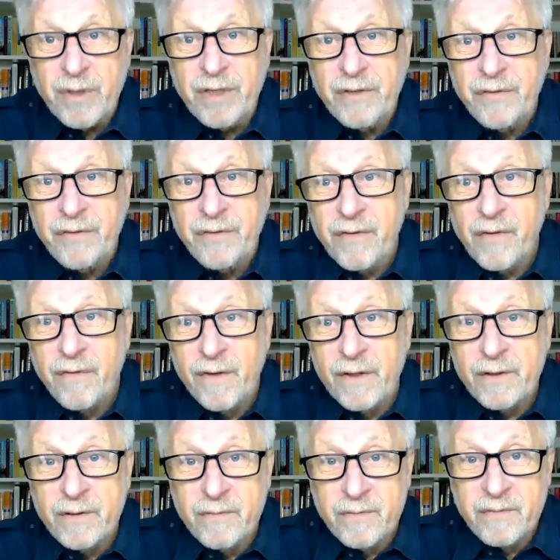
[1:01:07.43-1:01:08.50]
hmm,
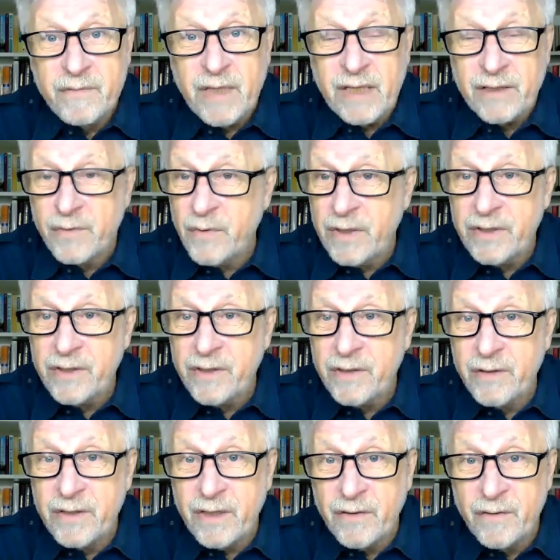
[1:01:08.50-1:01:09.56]
I mean if you have a
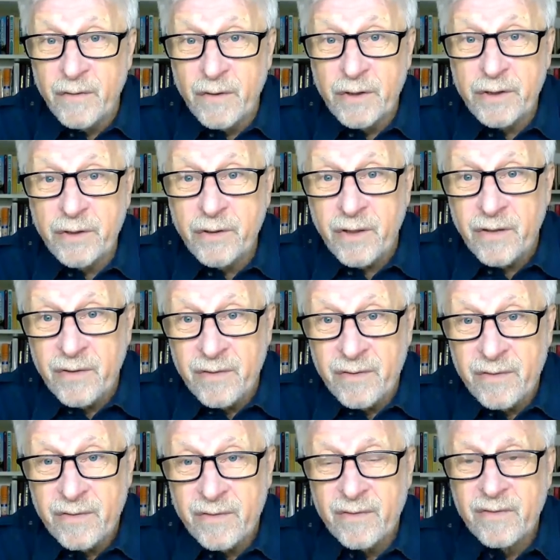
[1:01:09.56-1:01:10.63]
flu that's when you use
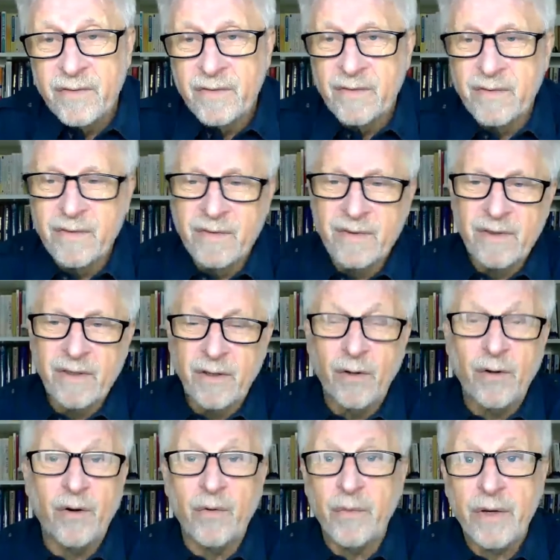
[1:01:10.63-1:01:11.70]
it for sure
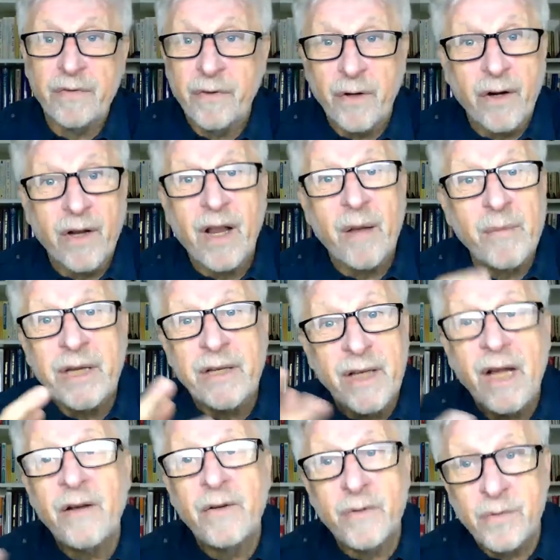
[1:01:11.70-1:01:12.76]

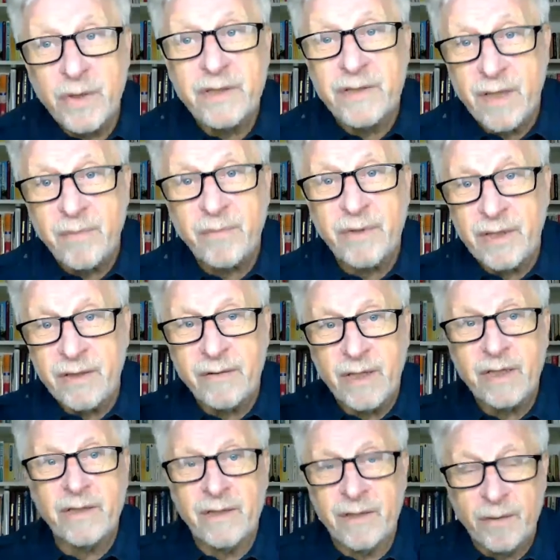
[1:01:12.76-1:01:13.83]
or if you're coming
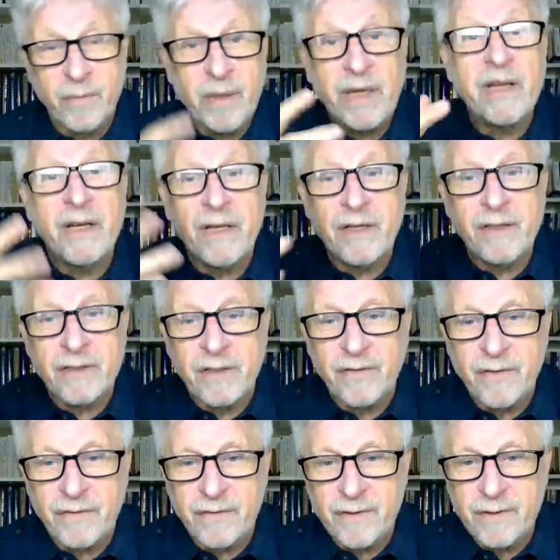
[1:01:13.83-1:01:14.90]
down with something right
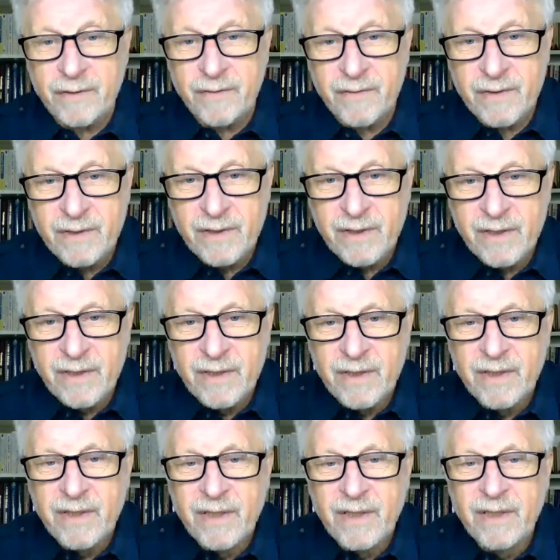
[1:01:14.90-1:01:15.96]
the beginnings of a
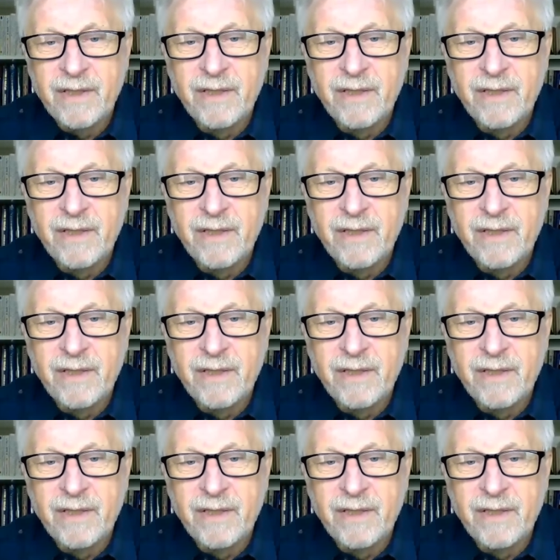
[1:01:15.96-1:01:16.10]
flu